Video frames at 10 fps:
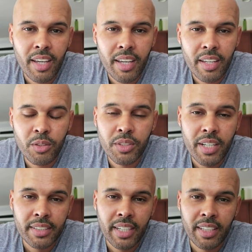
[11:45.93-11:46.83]
and use
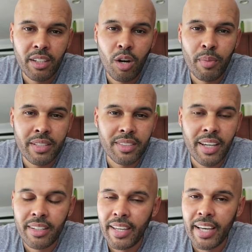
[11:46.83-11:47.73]
the contact link on my
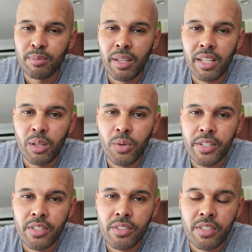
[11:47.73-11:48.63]
site. Ask me any
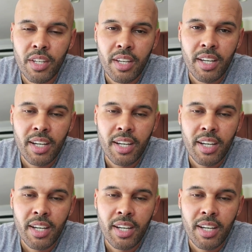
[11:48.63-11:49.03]
questions.